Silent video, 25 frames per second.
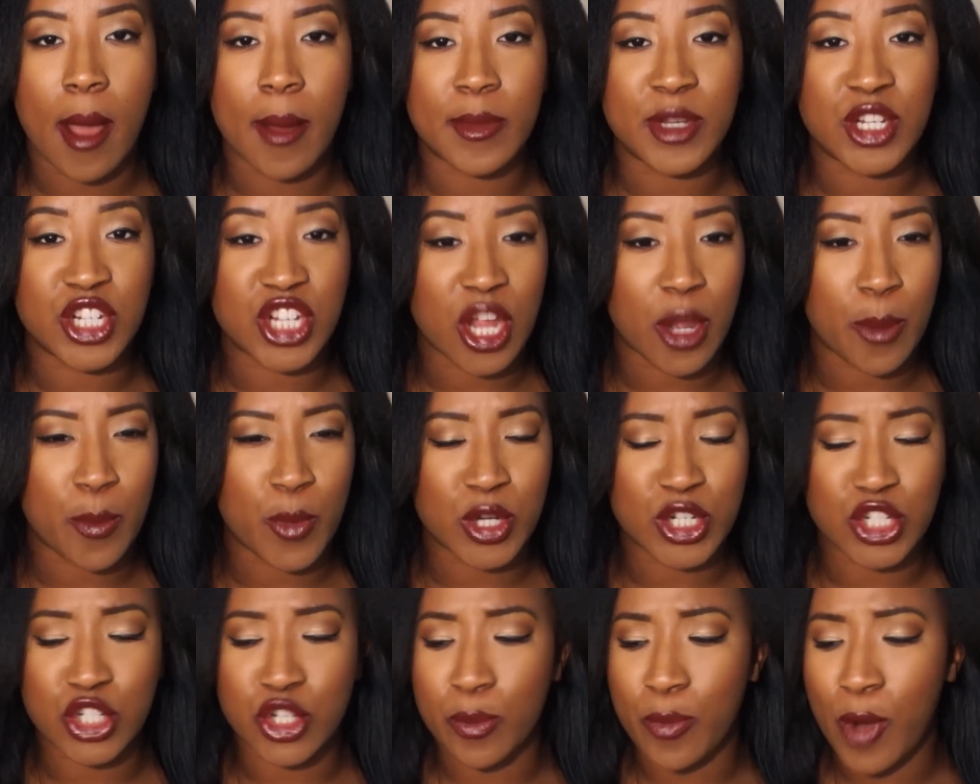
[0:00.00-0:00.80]
Shea
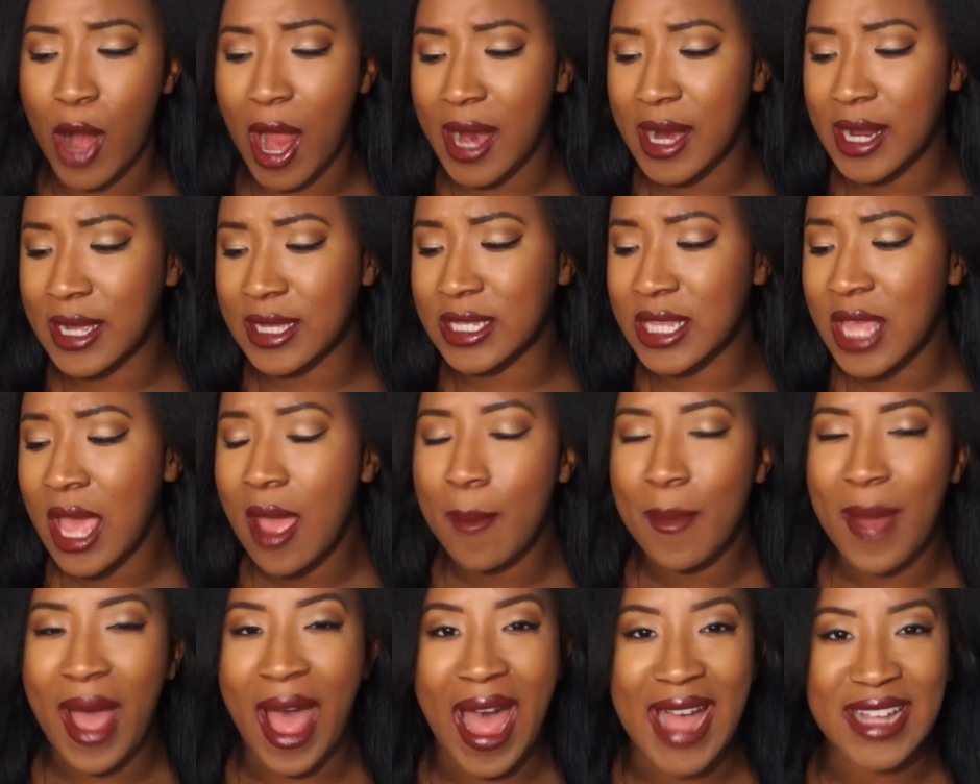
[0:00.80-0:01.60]
Moisture products.
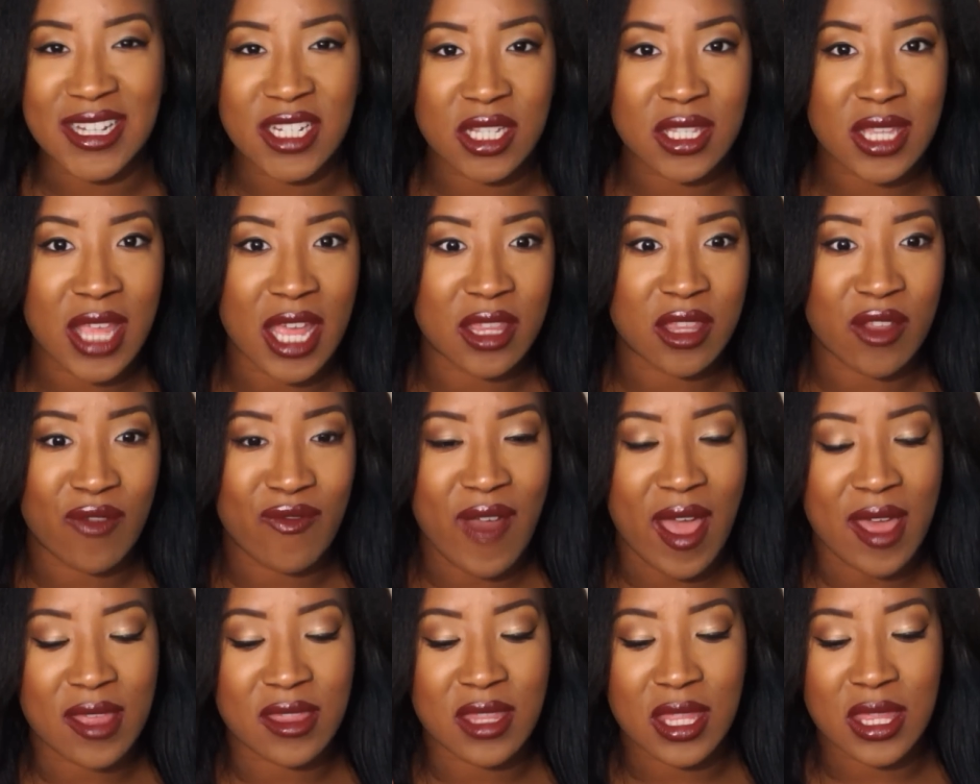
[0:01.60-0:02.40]
But I just like the
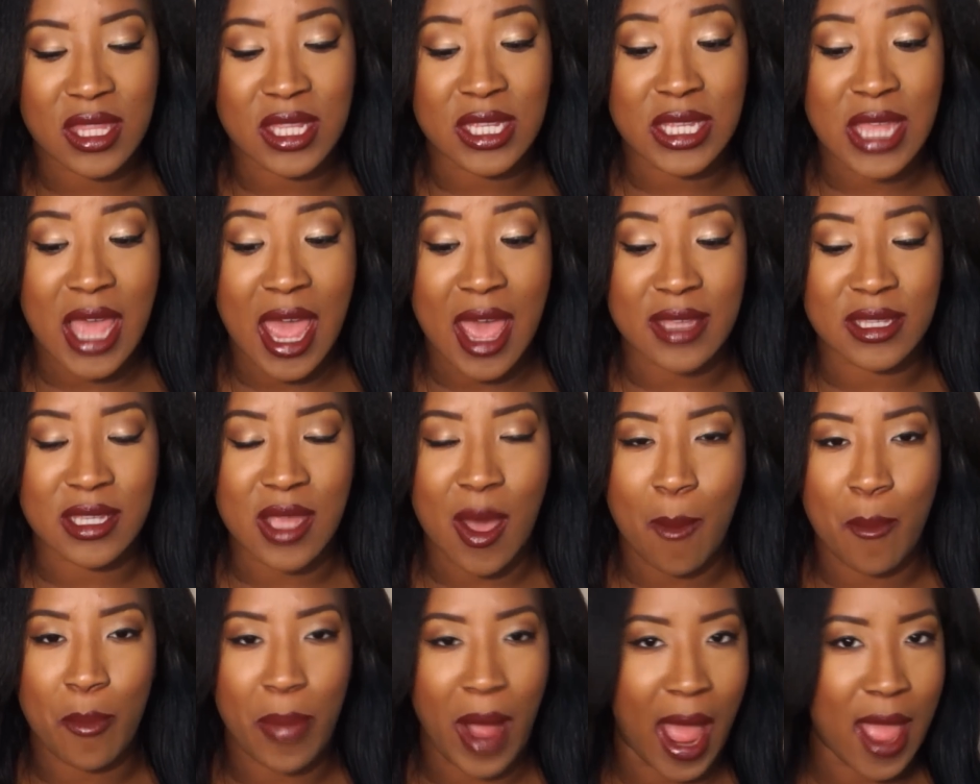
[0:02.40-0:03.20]
fact that this has
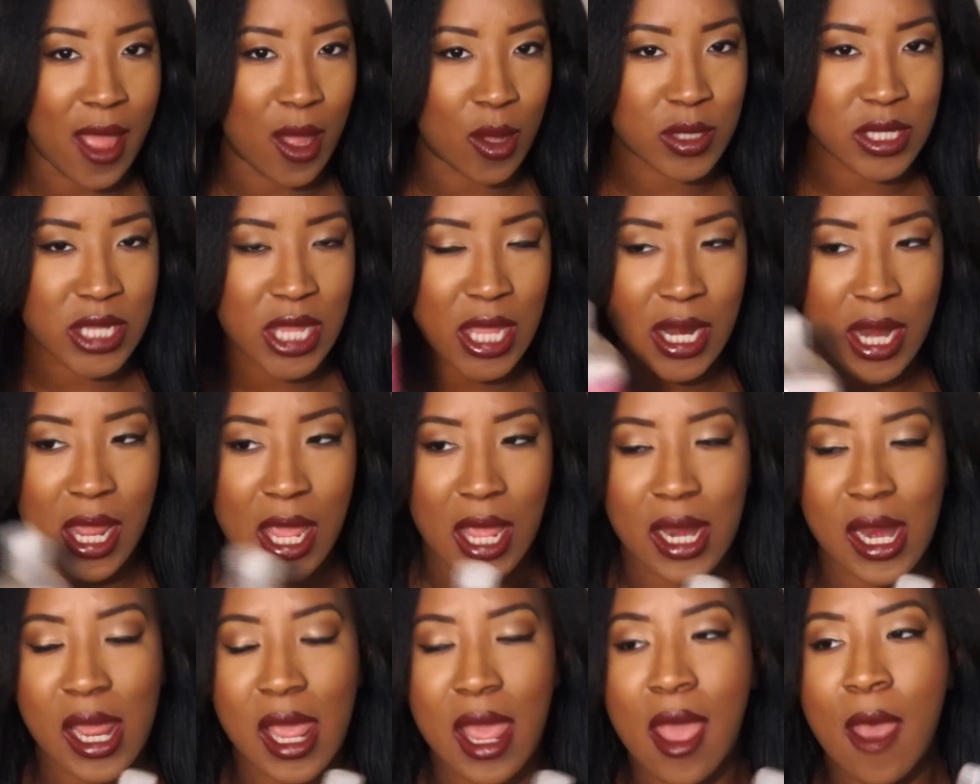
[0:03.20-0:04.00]
biotin
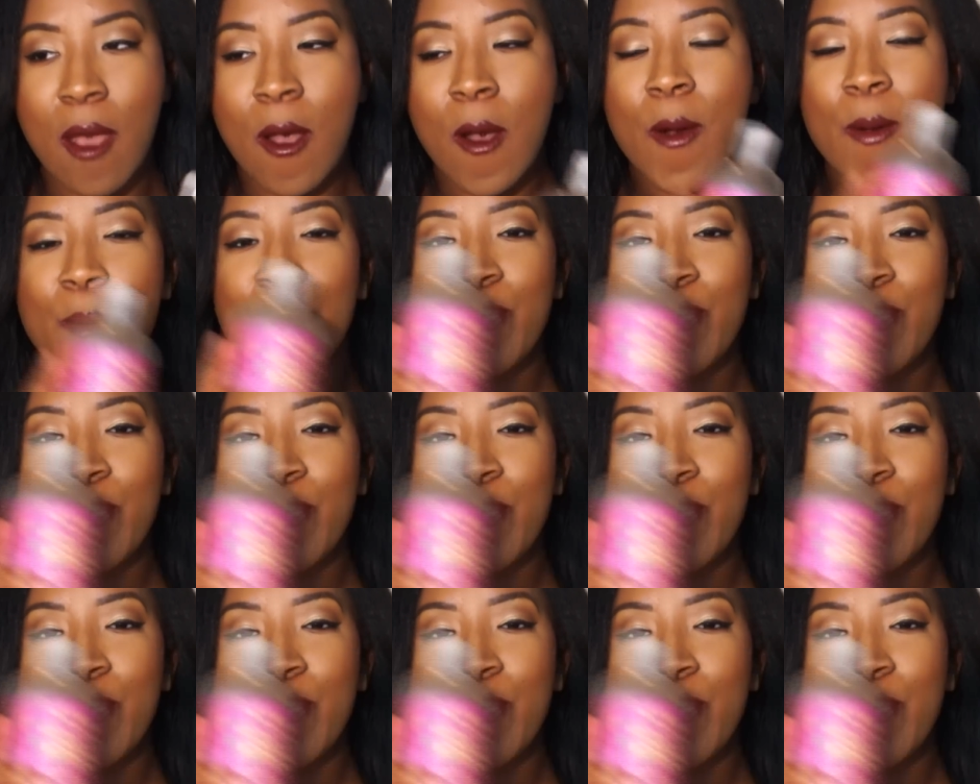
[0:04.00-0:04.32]
in it.